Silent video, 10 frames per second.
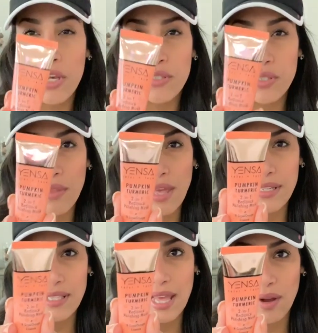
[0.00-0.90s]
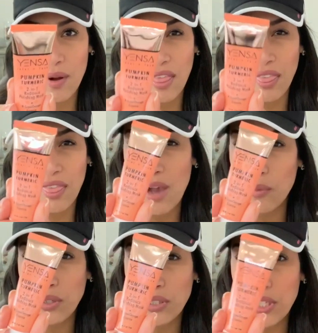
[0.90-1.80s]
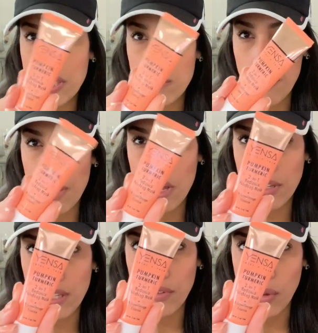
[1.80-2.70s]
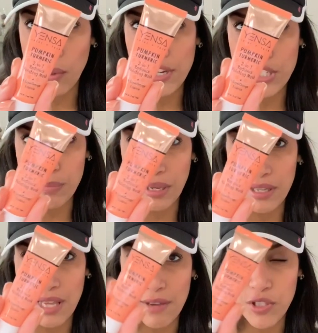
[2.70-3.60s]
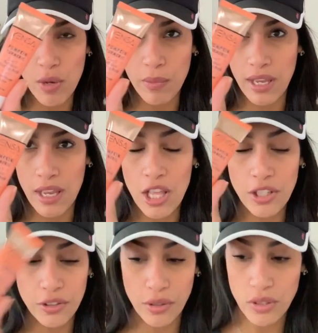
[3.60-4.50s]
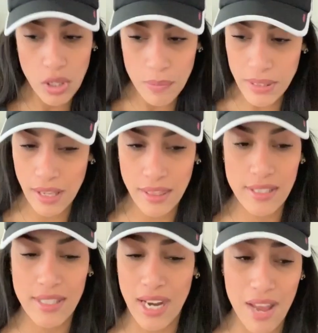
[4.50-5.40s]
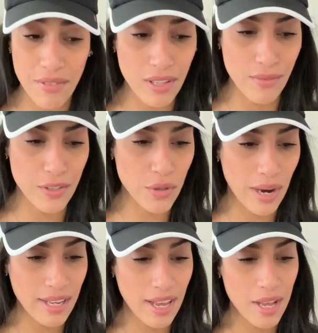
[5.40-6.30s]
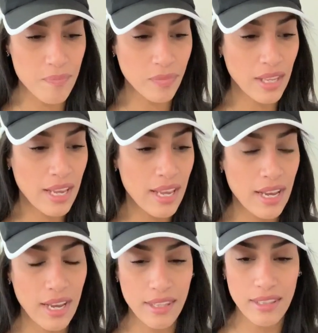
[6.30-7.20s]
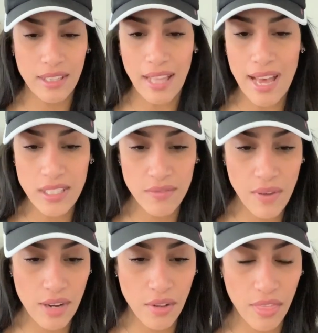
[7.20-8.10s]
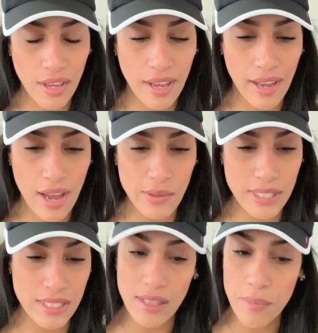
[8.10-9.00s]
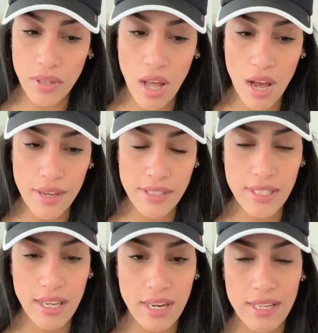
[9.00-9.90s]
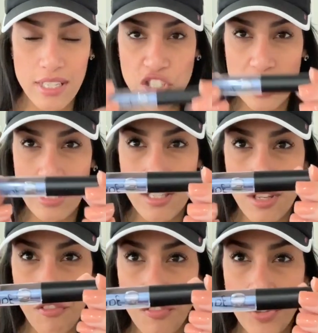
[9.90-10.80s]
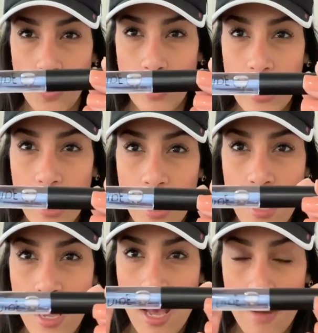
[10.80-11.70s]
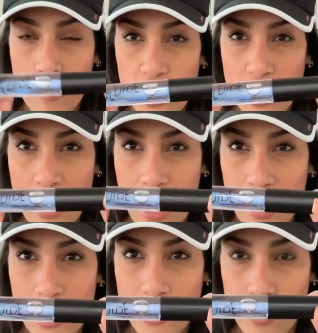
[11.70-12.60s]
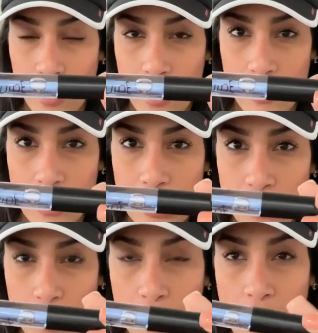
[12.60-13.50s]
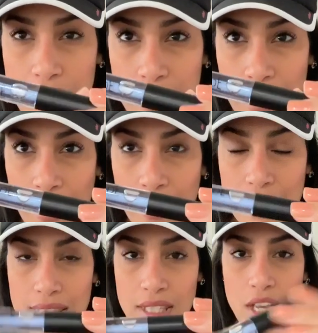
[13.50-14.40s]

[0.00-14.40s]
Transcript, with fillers: So that is how that one looks. Maybe I'll give it away just because I have so many little tubes like this that I haven't even tried yet. And then the last and final thing I got was this lip gloss, and it just says fluid. I'm usually not into like clear lip glosses like this.